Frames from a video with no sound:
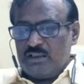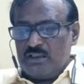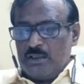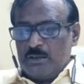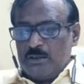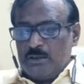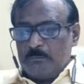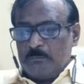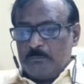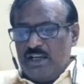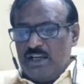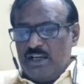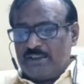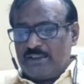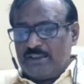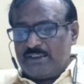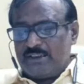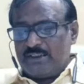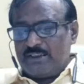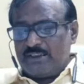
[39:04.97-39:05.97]
may at
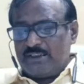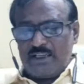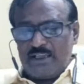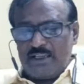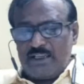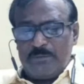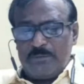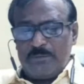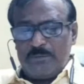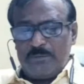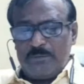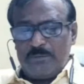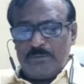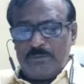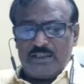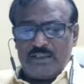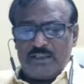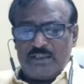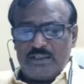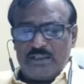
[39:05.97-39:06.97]
any time arrest or
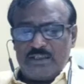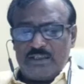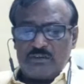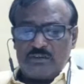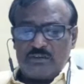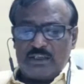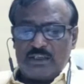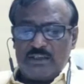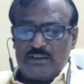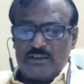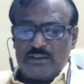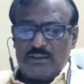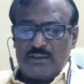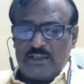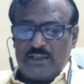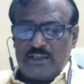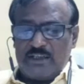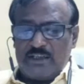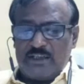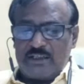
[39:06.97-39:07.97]
direct the arrest in
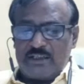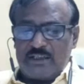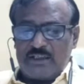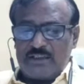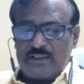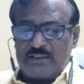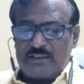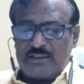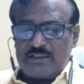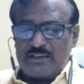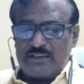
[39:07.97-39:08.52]
his presence